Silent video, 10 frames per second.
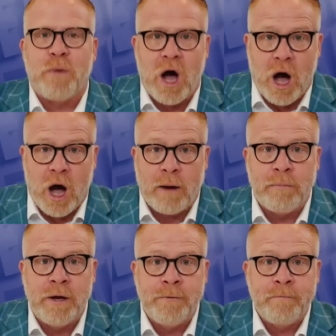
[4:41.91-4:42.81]

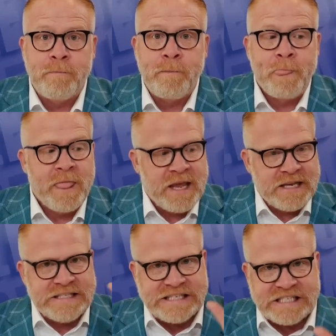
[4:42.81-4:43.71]
mob,
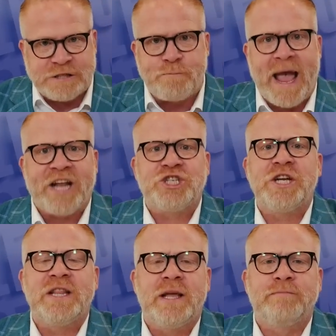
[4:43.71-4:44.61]

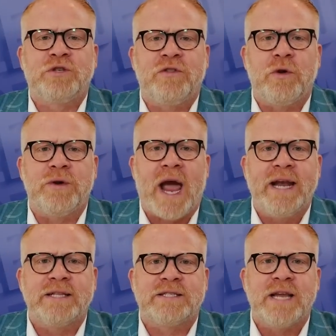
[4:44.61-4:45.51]
dispatching them to the
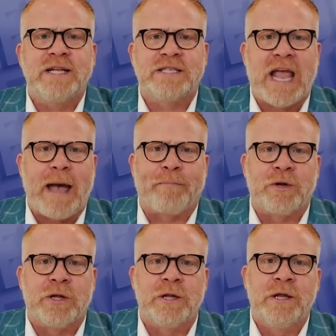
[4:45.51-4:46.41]
United States
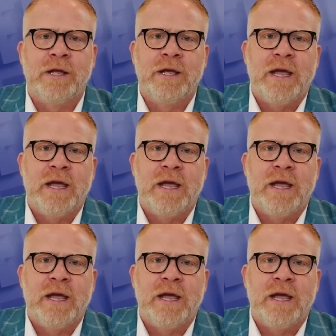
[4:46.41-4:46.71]
Capitol,